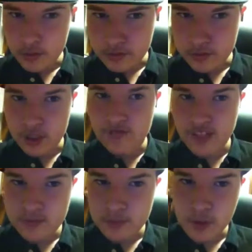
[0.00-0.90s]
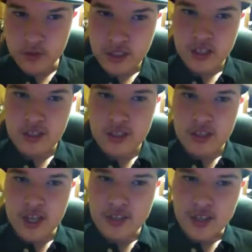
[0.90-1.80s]
switch him to defense mode,
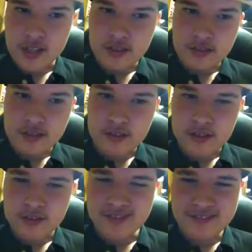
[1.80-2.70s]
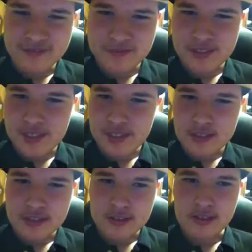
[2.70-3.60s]
and then...
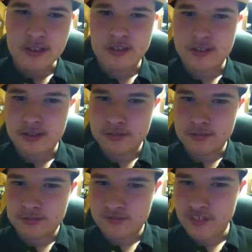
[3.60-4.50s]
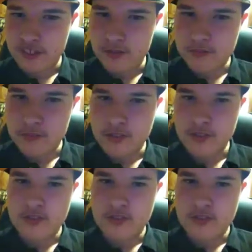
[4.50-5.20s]
Sorry, there's this funny picture.